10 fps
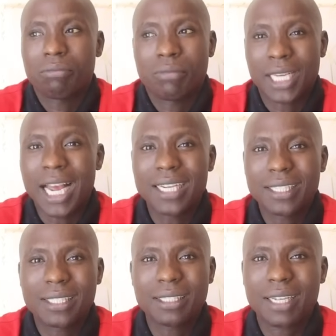the
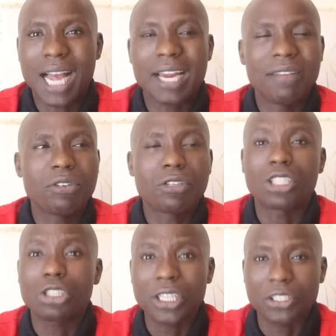gangs can even
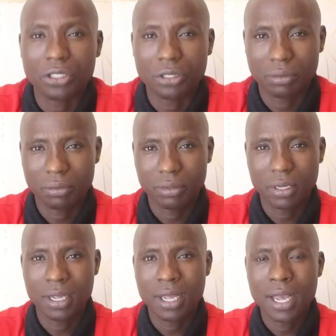retreat.
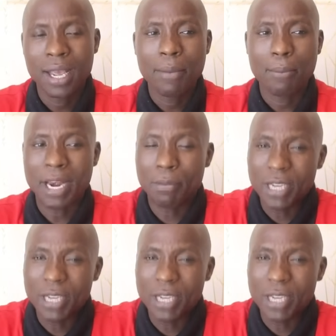But